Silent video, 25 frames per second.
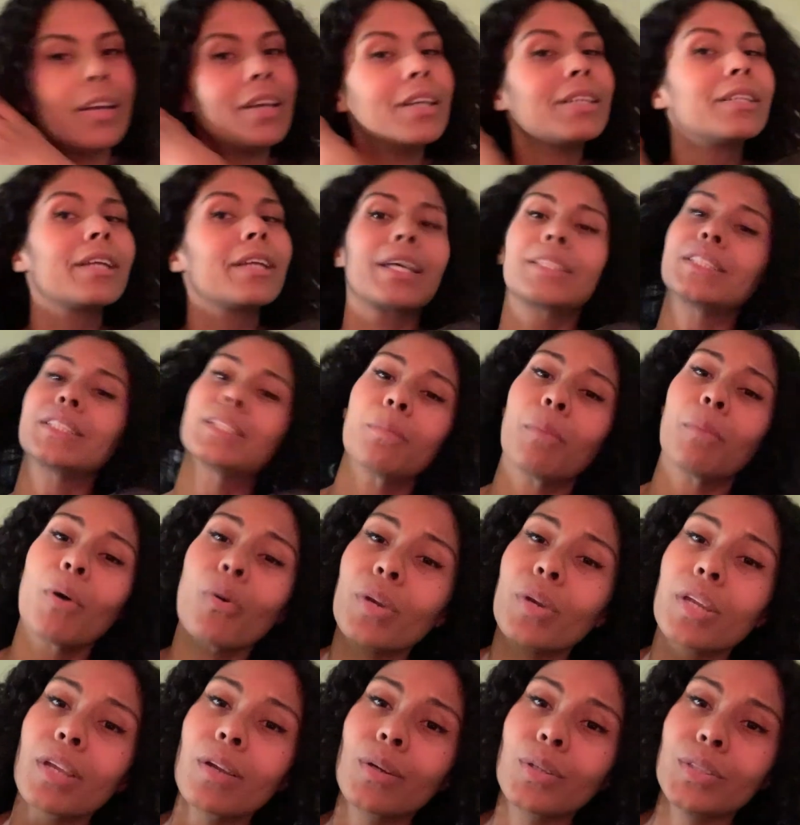
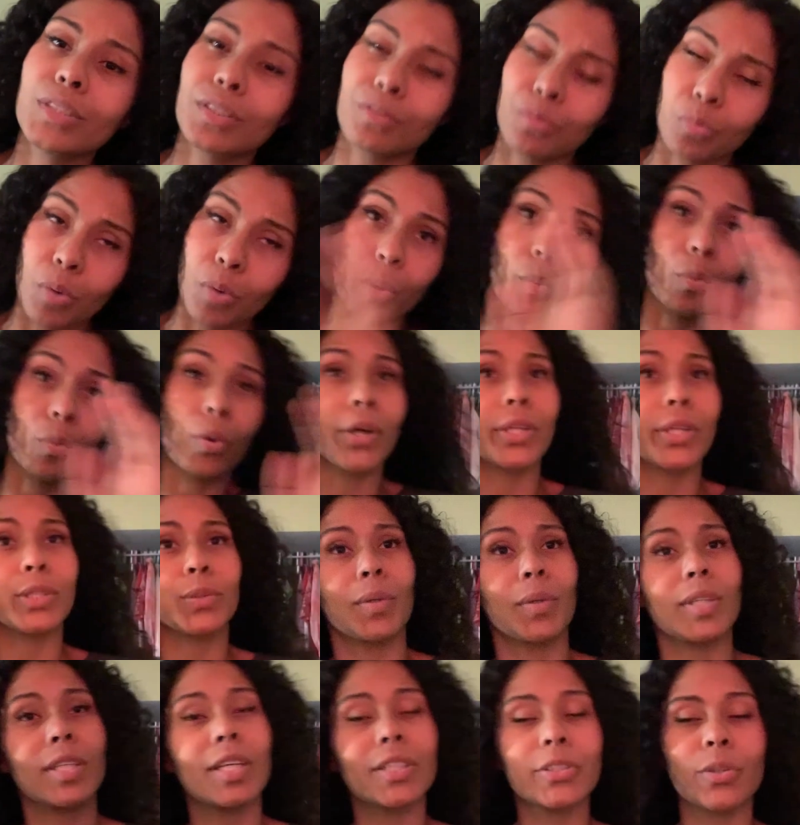testimonials of what works,
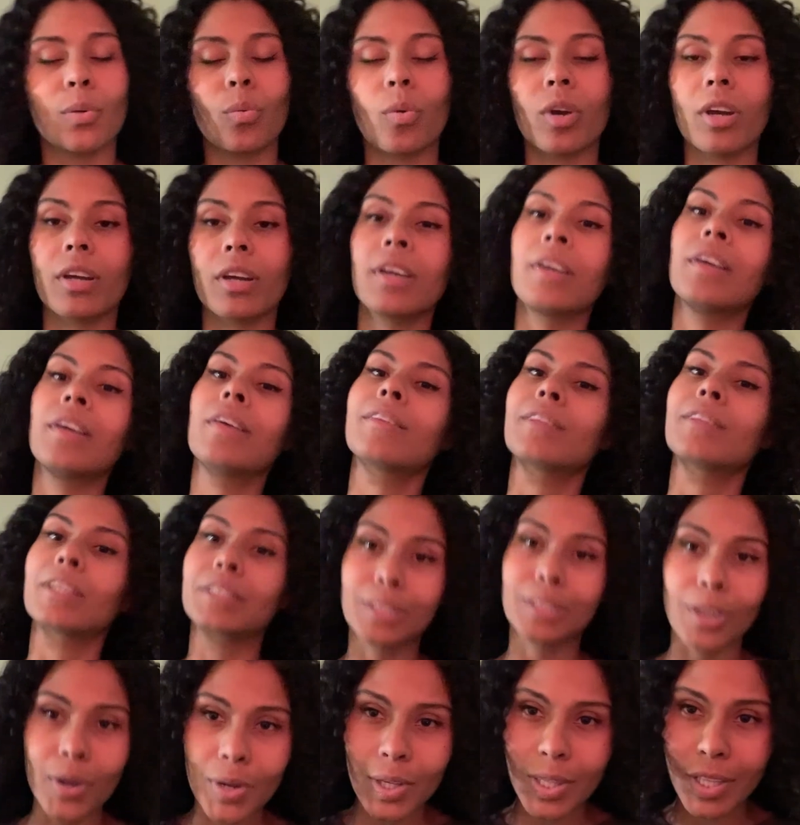what doesn't work.
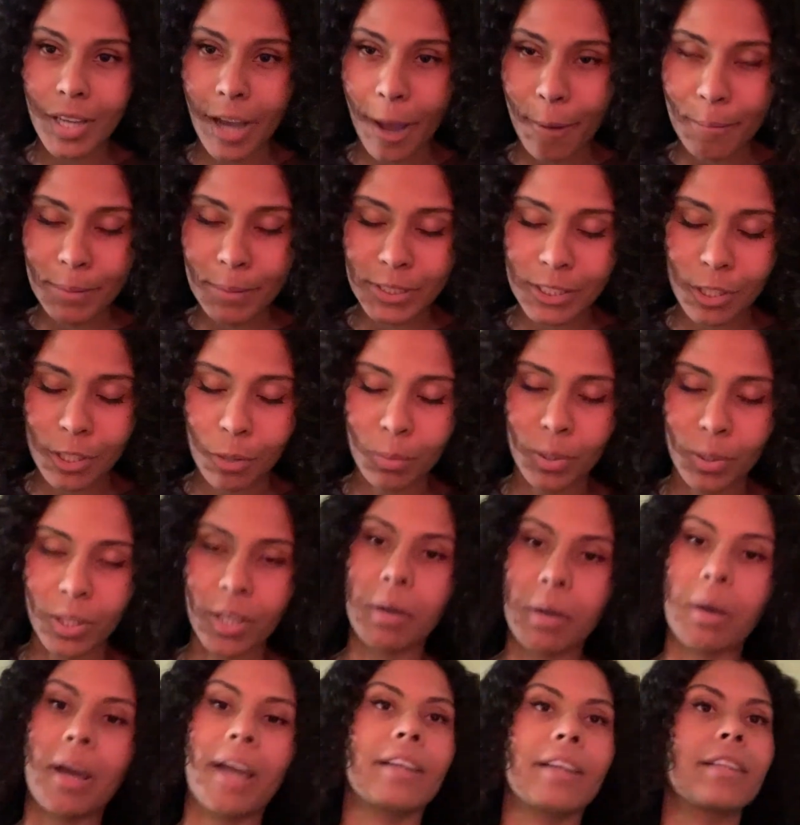Let's talk in the comments down
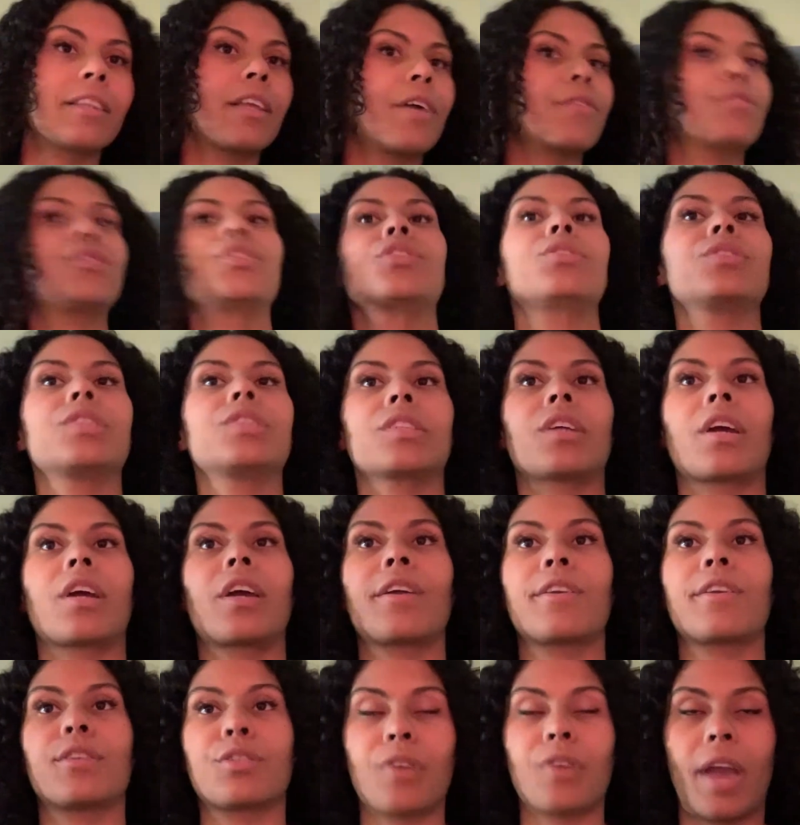below. I'd love to
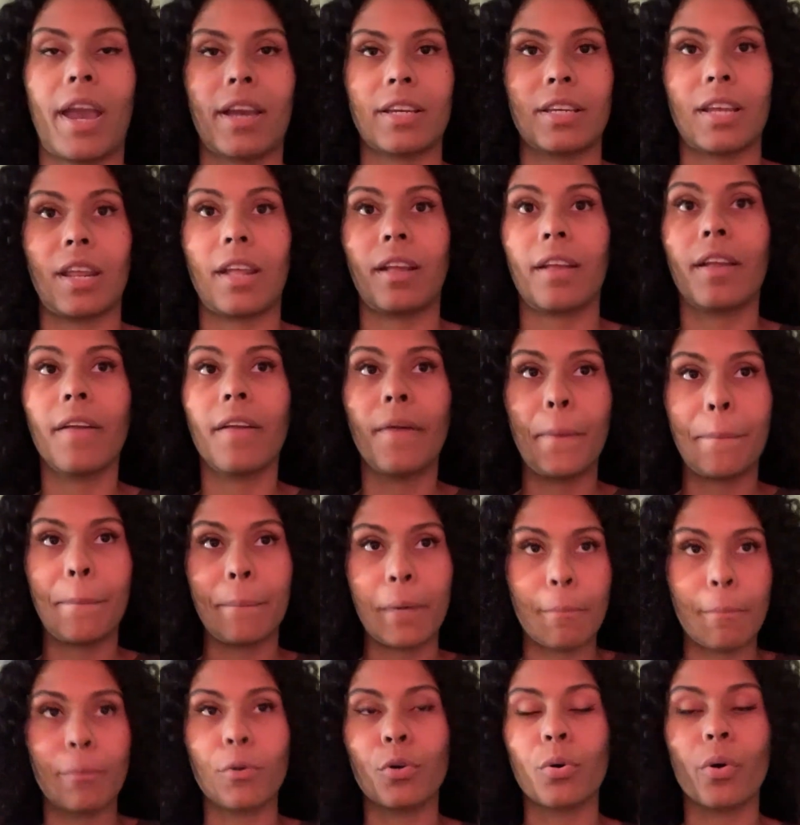start attracting
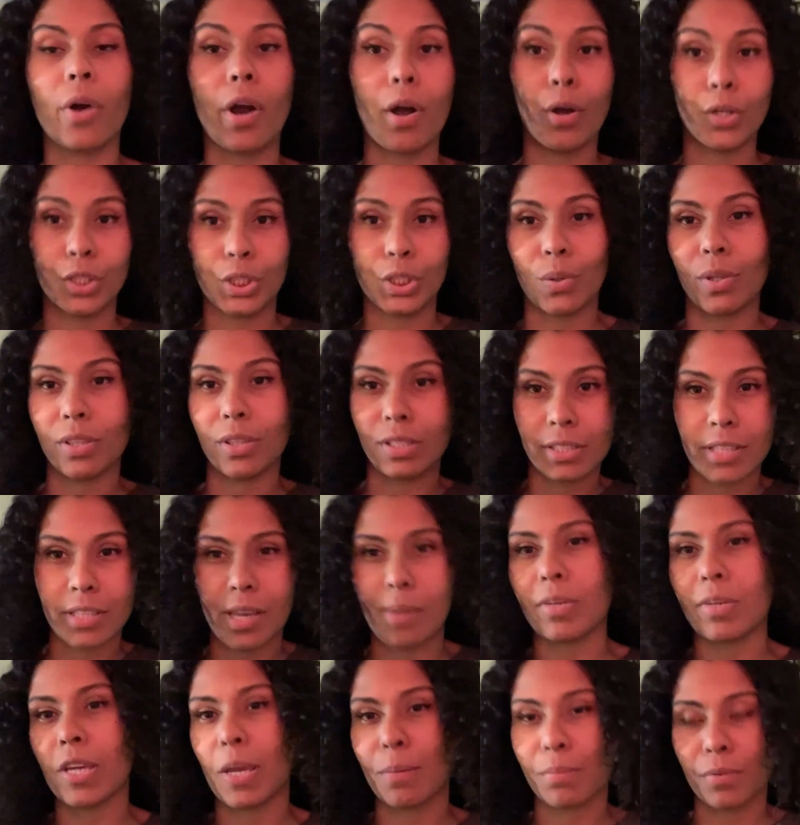people who are also on the
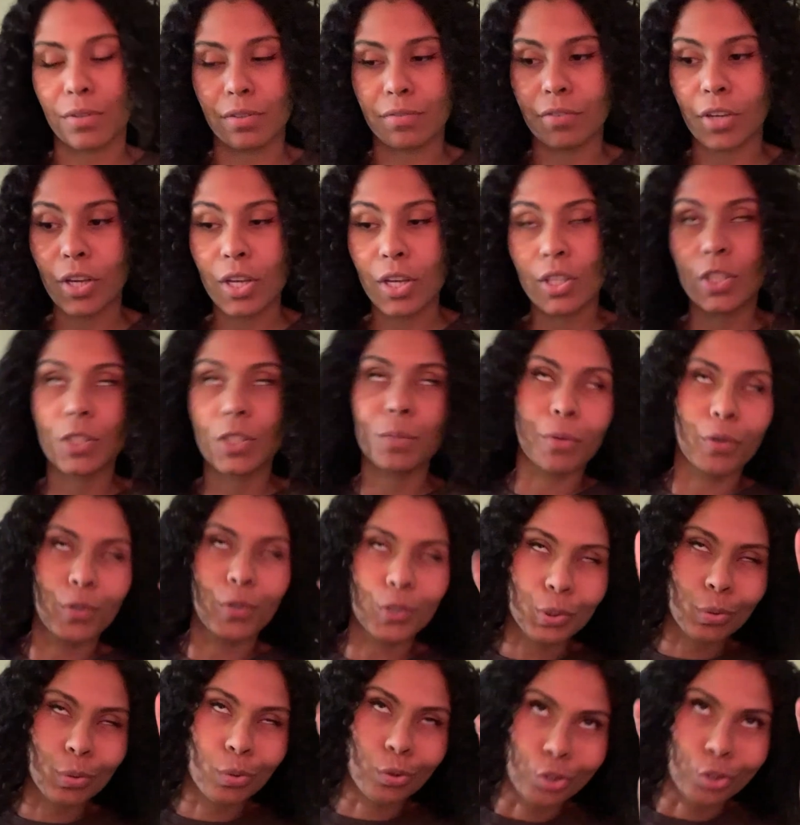same type of
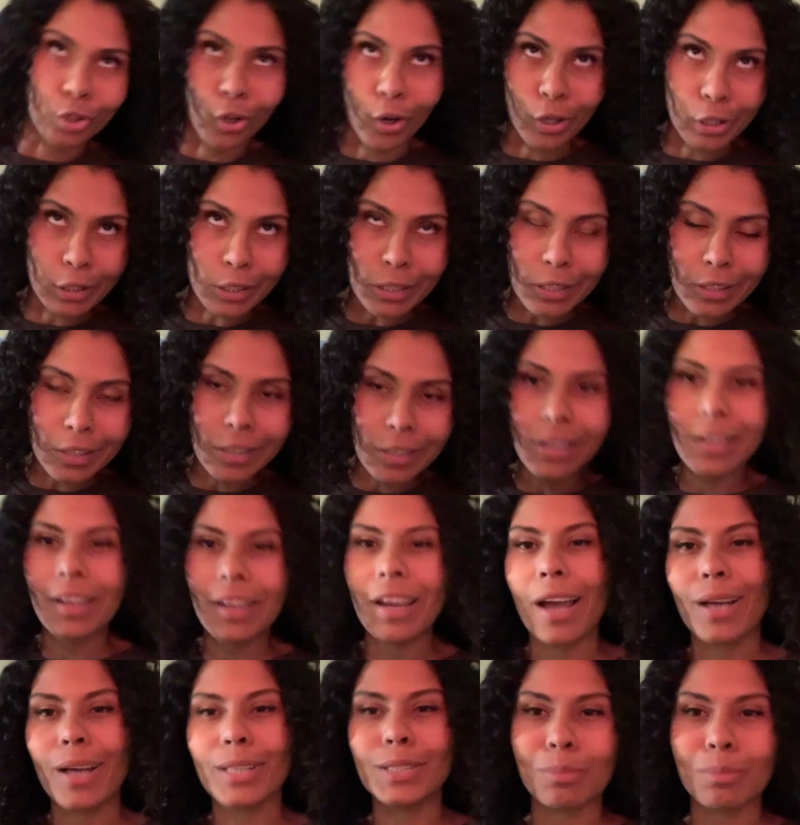spiritual journey
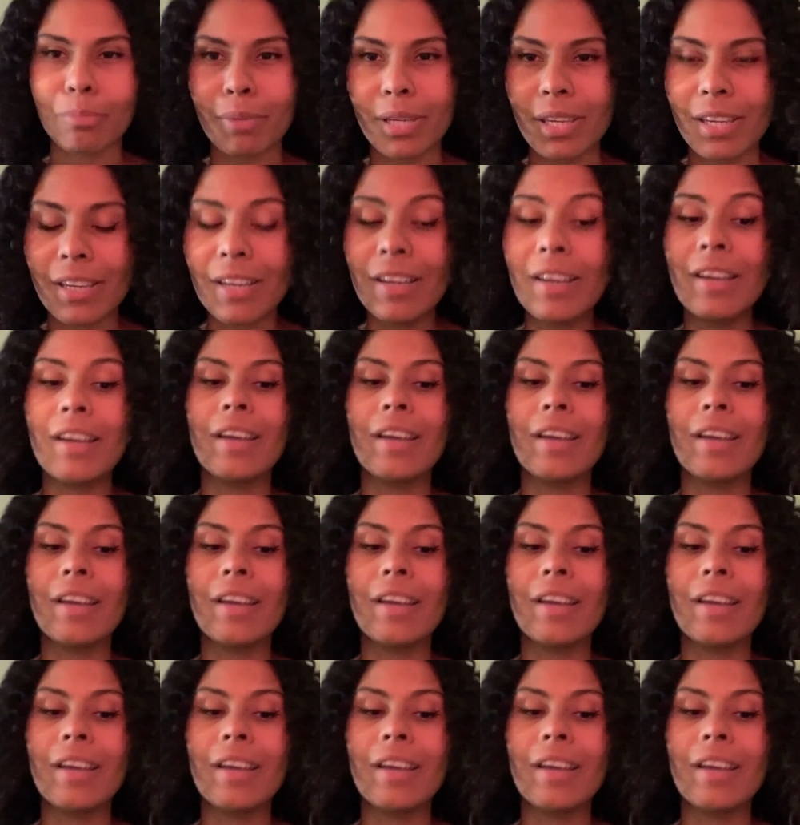as me.